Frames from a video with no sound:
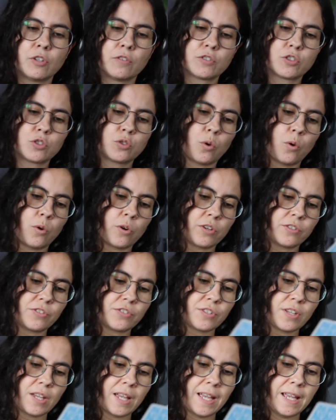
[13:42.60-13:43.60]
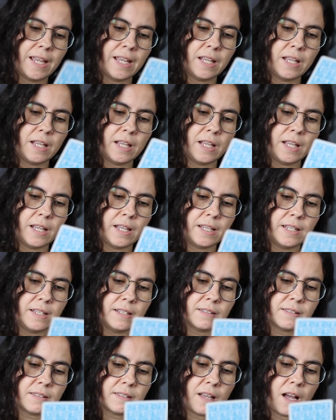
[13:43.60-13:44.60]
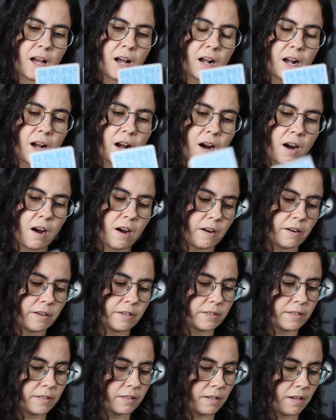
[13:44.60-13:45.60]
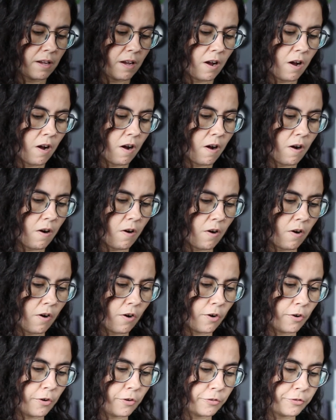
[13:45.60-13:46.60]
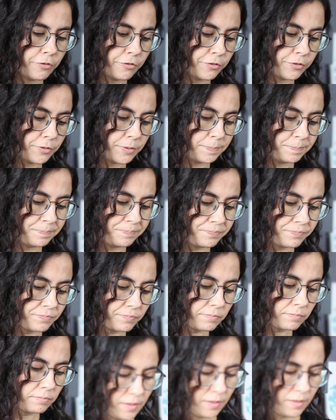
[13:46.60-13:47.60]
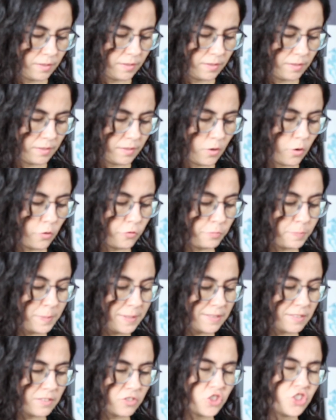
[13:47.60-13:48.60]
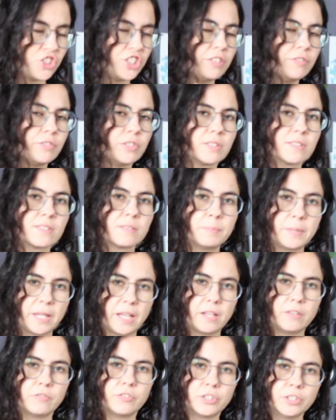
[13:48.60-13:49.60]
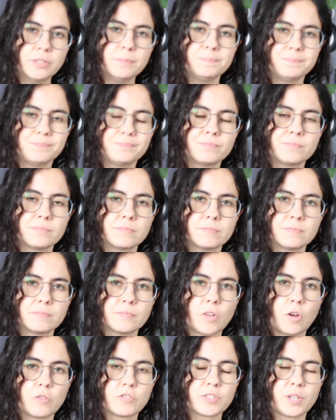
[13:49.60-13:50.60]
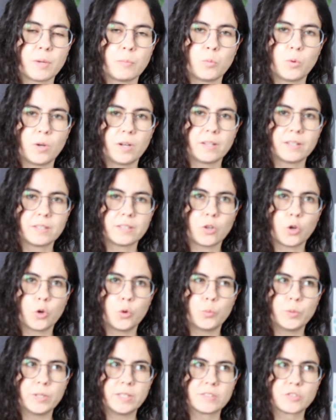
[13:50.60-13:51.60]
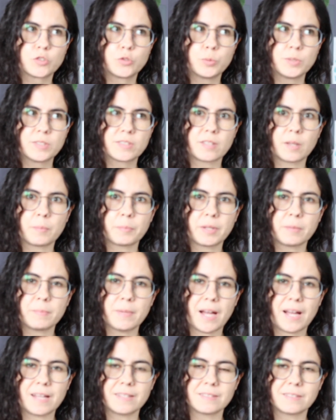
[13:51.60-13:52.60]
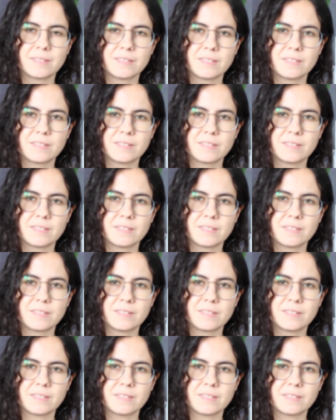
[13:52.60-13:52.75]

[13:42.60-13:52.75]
of Swords is a card of, of mischievous behavior, of someone who is doing something behind the